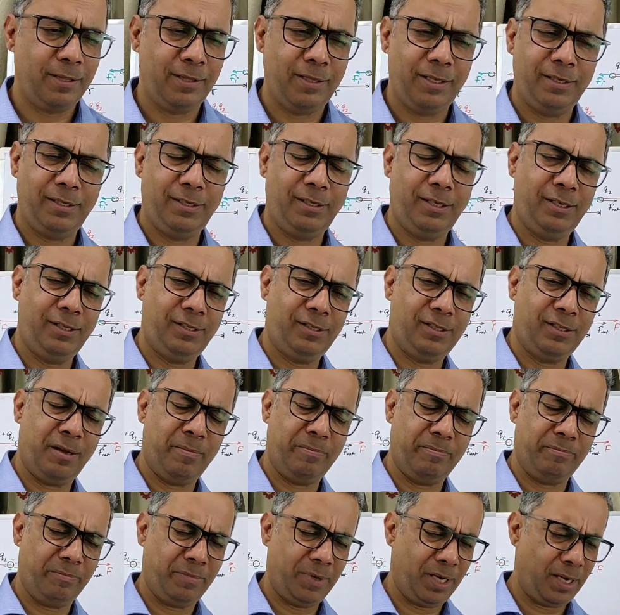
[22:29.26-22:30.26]
This is
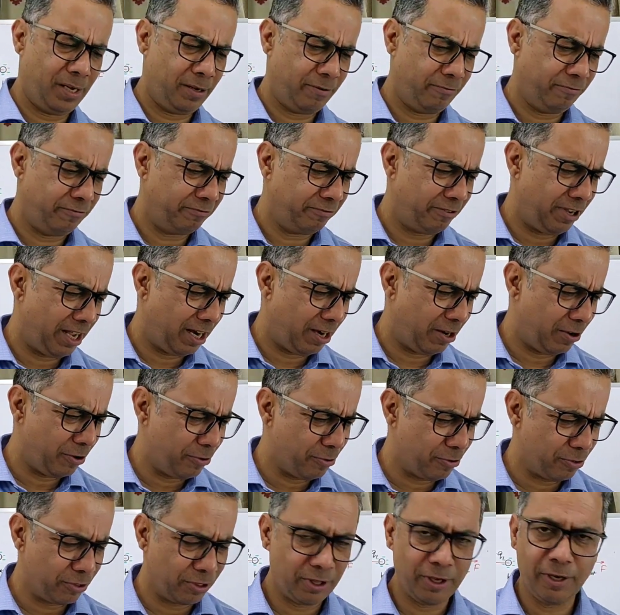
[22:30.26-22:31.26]
some
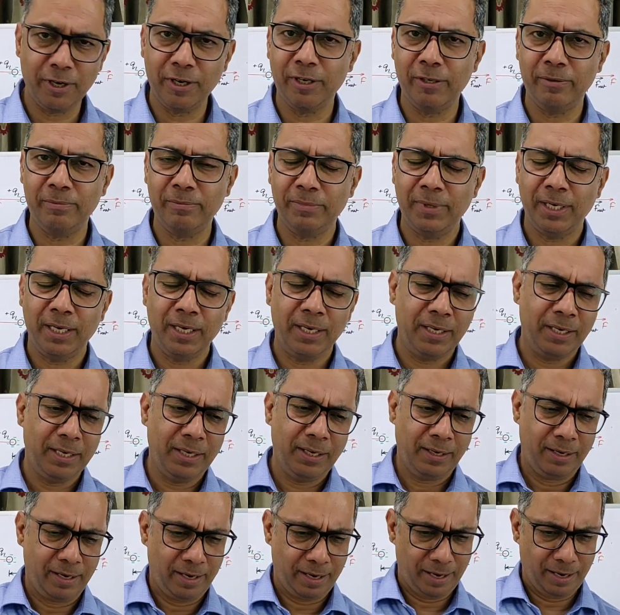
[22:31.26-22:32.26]
well-known theorem.
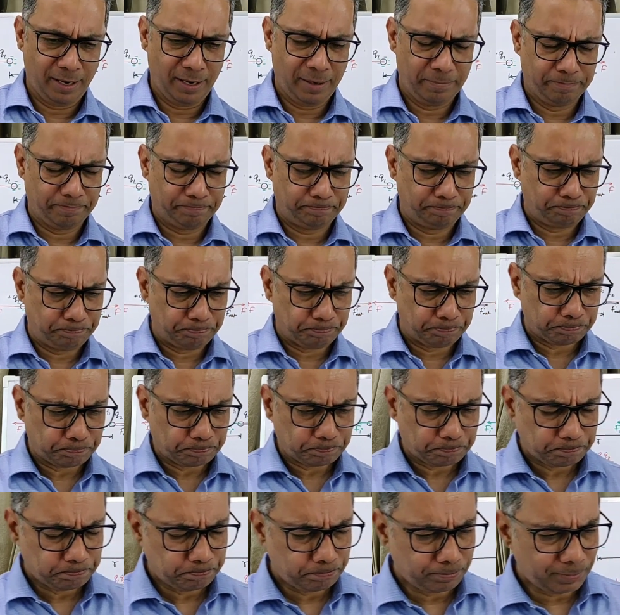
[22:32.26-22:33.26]
I
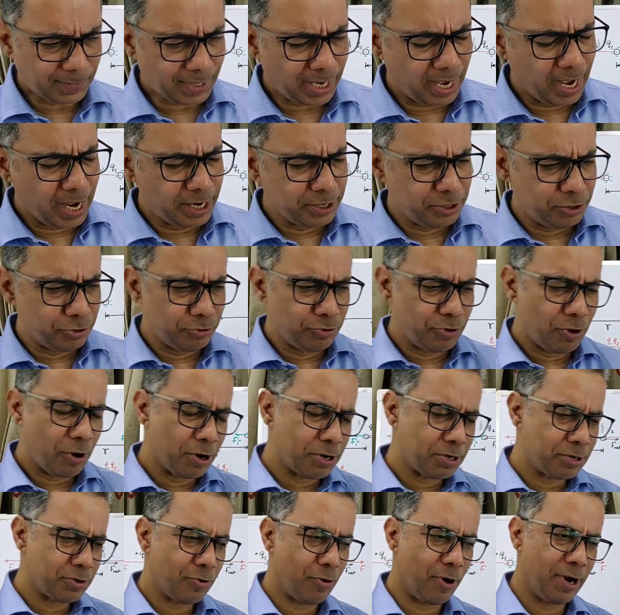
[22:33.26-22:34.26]
do
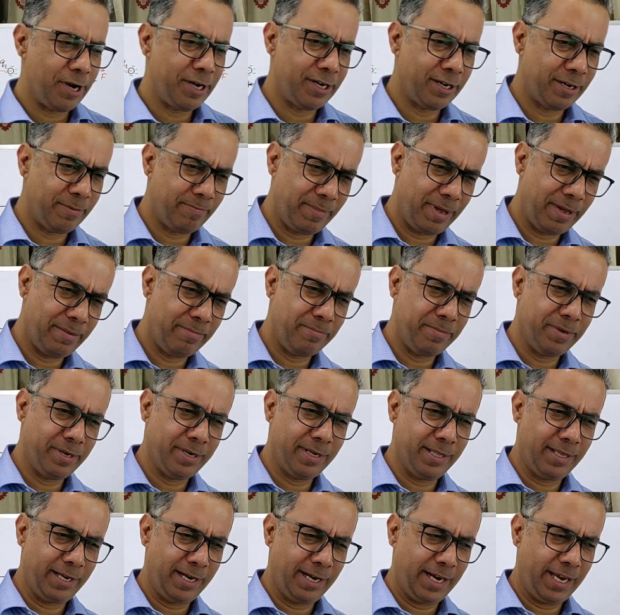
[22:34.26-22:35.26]
not quite
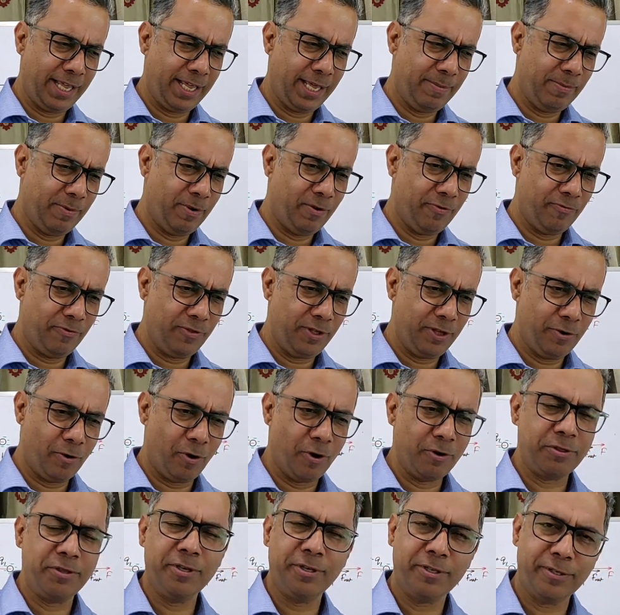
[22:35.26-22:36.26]
remember the name of the
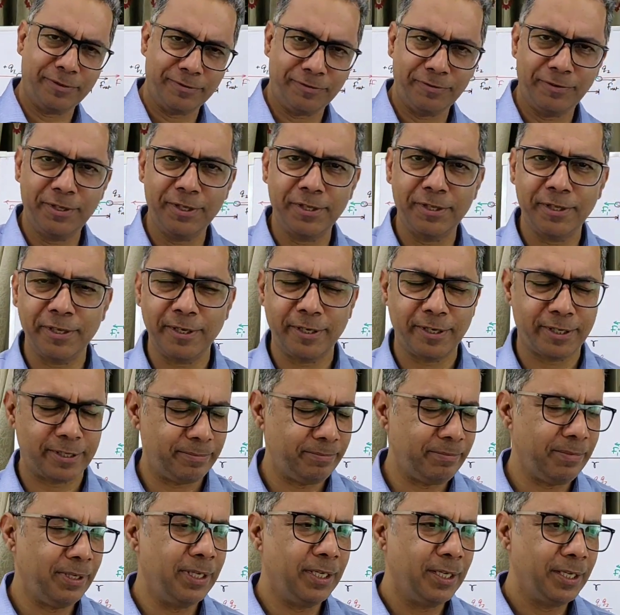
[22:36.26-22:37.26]
author of the
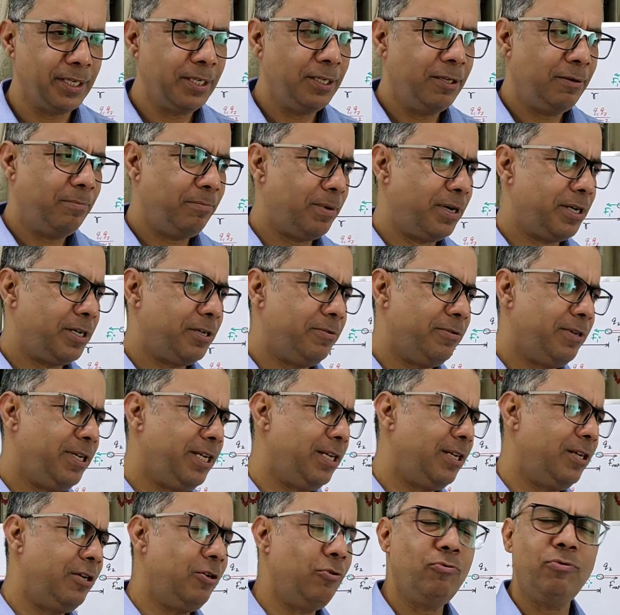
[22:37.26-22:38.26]
theorem, but you
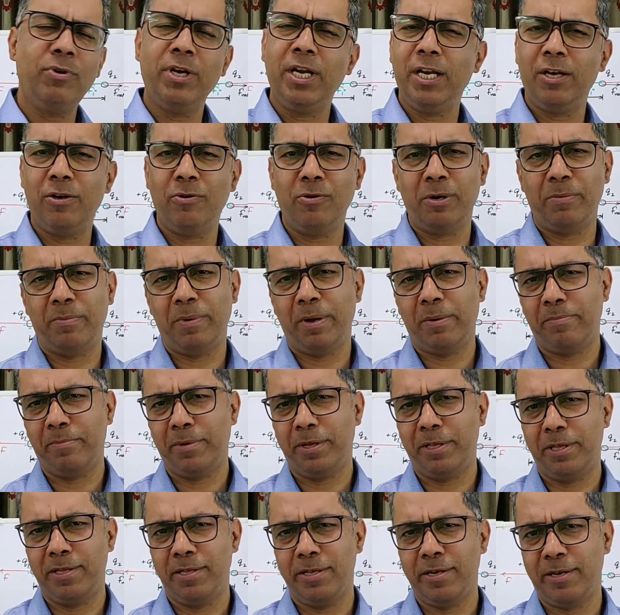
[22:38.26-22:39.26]
do need to
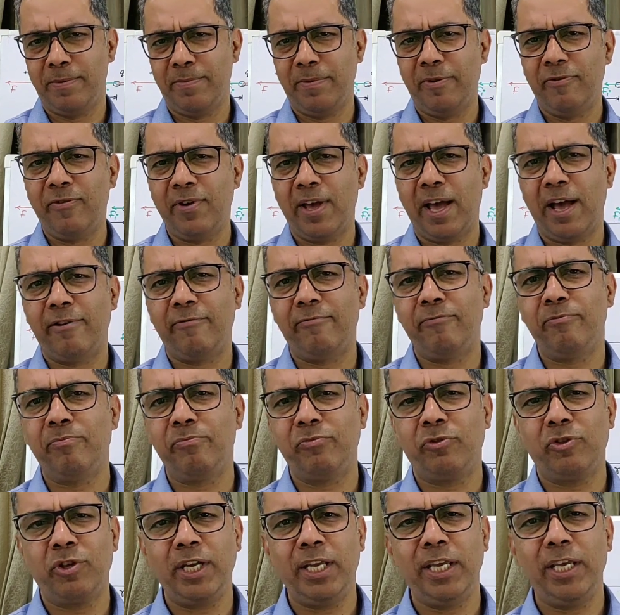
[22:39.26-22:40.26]
remember the theorem. If you have
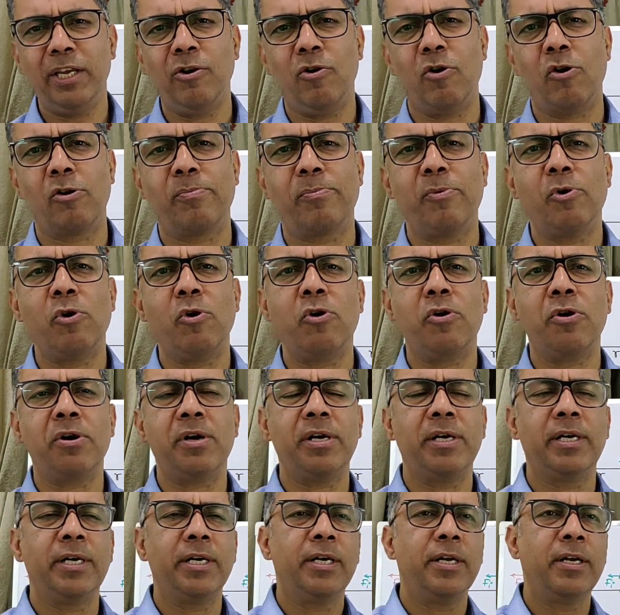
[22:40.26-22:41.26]
3 or
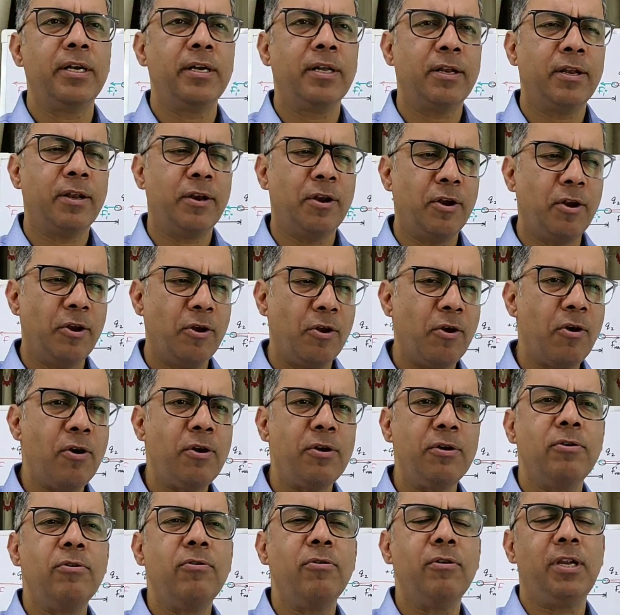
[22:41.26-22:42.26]
more
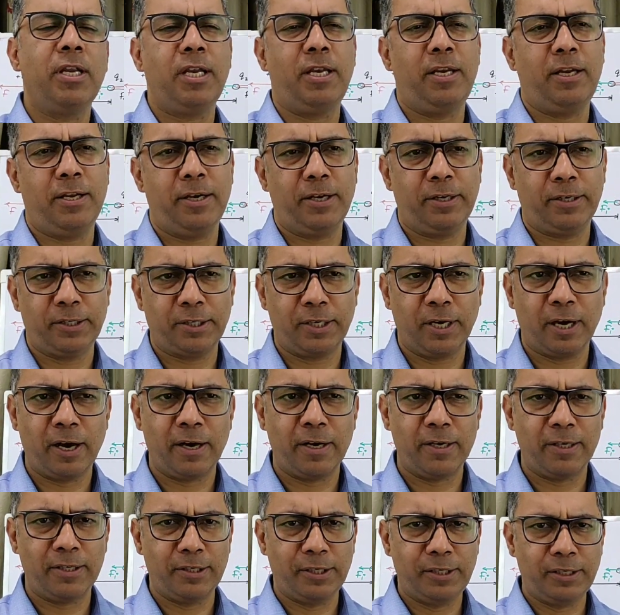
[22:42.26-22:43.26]
non-collinear
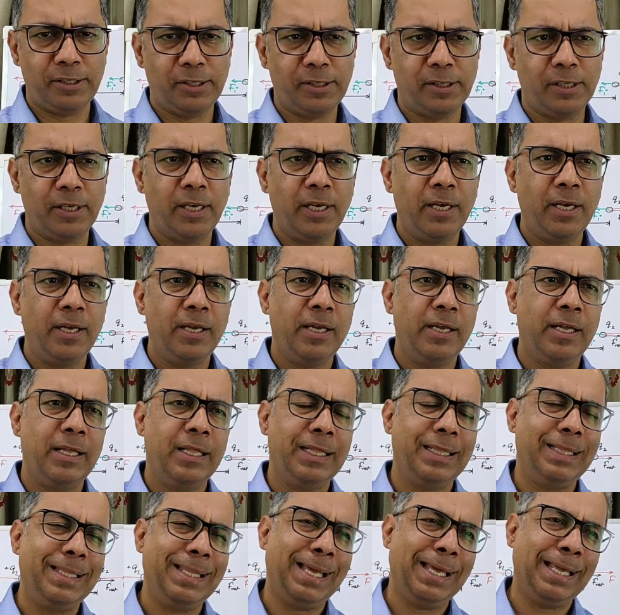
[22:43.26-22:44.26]
charges,
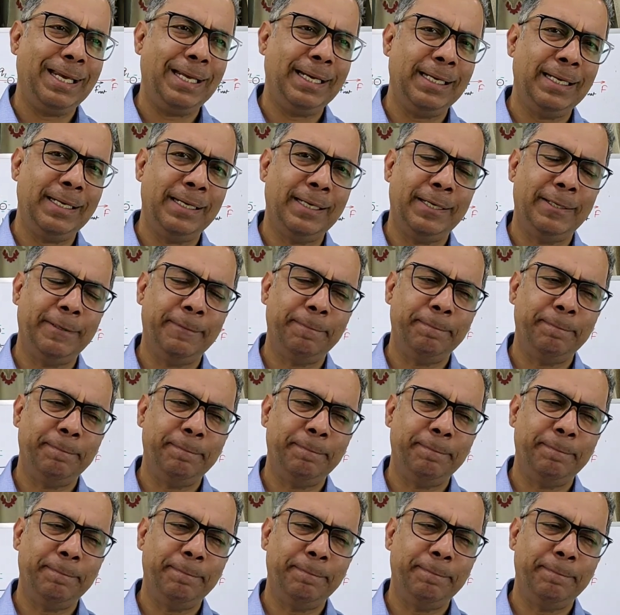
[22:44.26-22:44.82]
then